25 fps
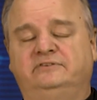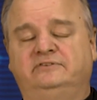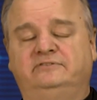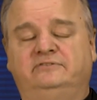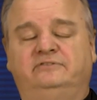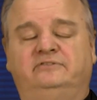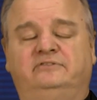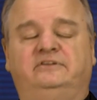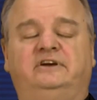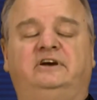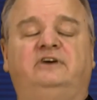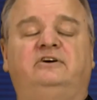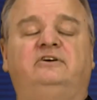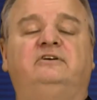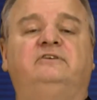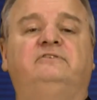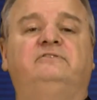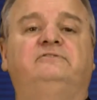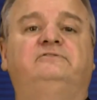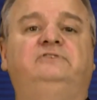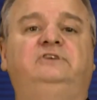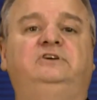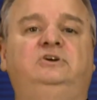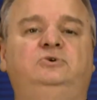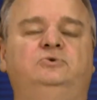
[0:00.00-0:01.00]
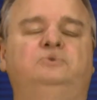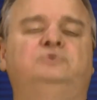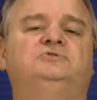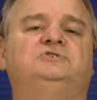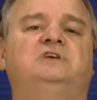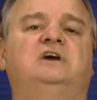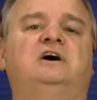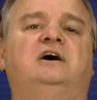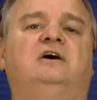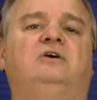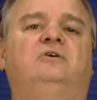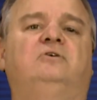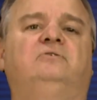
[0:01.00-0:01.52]
their views
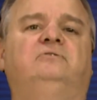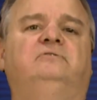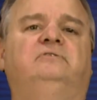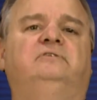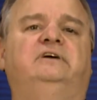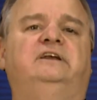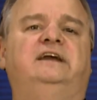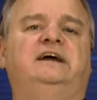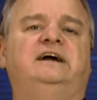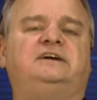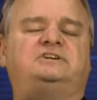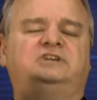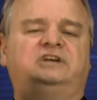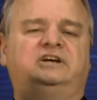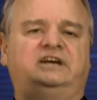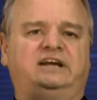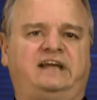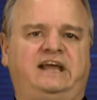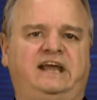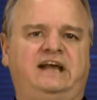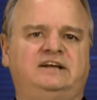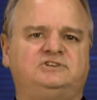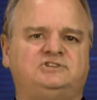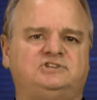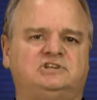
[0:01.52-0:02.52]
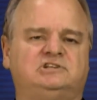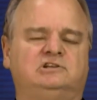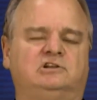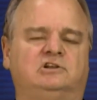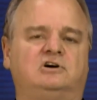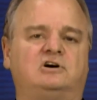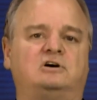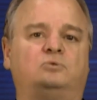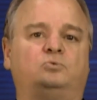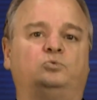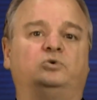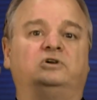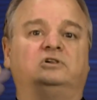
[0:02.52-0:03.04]
now, enacted in Kansas
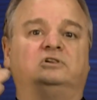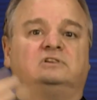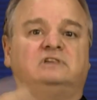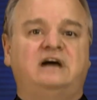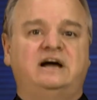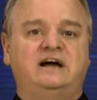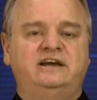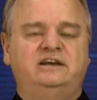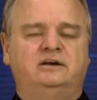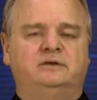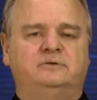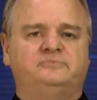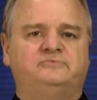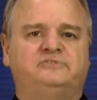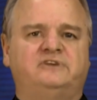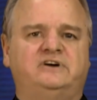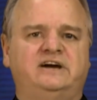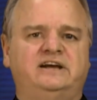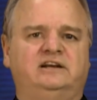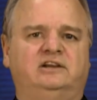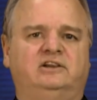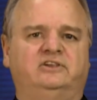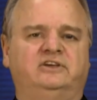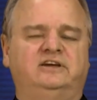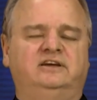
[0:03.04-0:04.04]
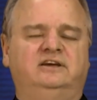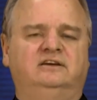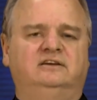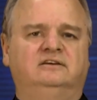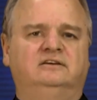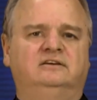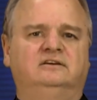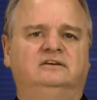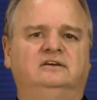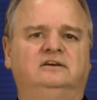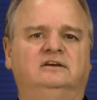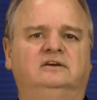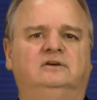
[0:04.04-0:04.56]
law, will line up finally
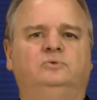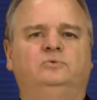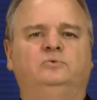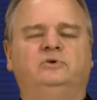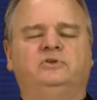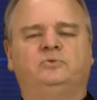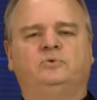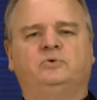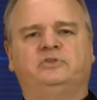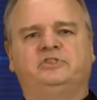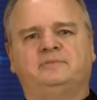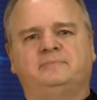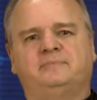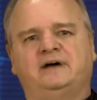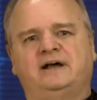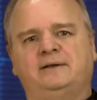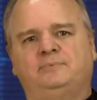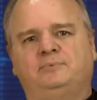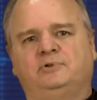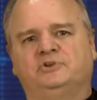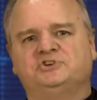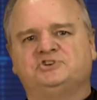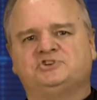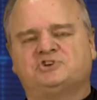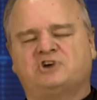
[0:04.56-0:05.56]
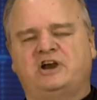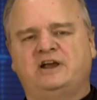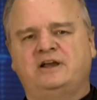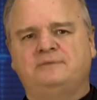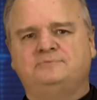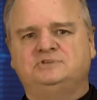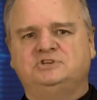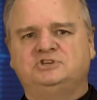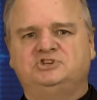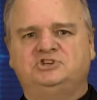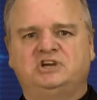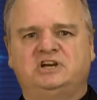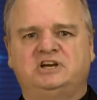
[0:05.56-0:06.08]
with what the Bible describes
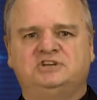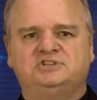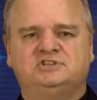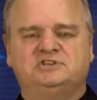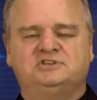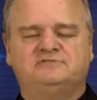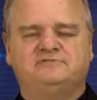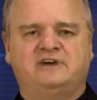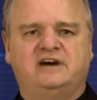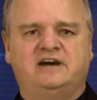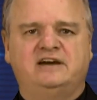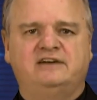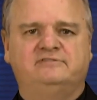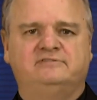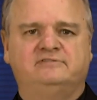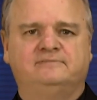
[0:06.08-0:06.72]
in Genesis 5.